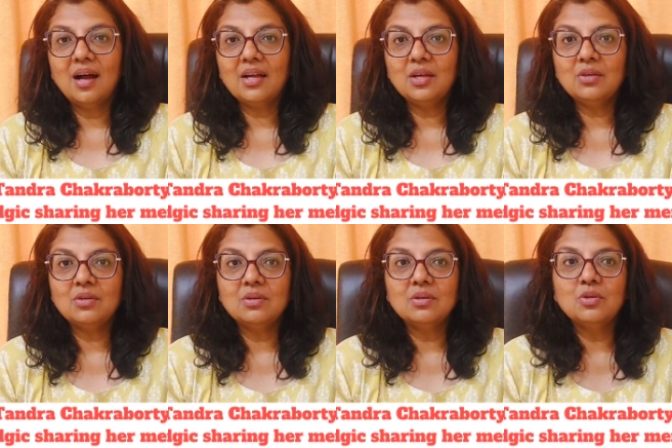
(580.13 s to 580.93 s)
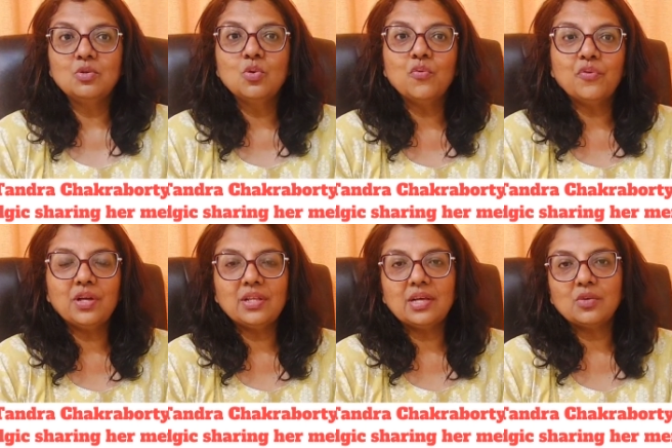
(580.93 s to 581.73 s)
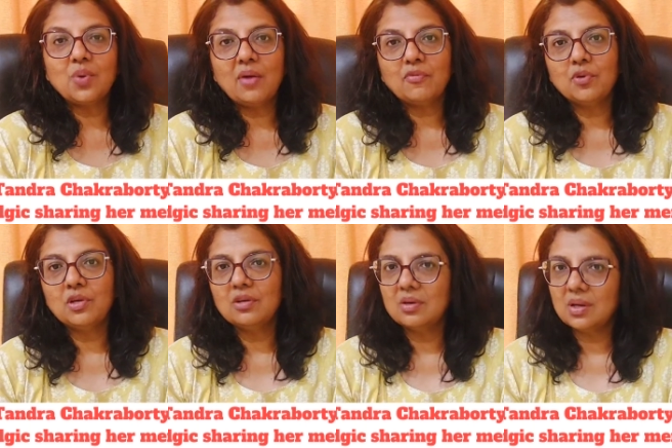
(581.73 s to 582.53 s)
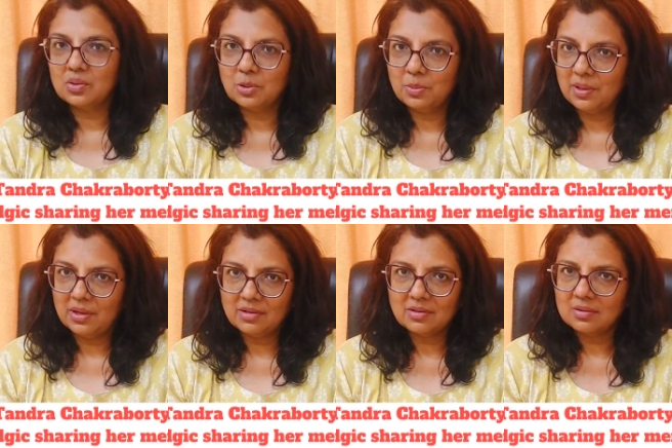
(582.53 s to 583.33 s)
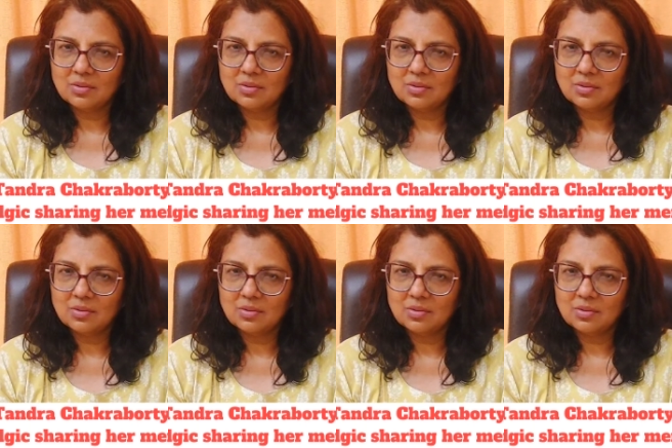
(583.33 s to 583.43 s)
I do feel that you have to hear out the parent,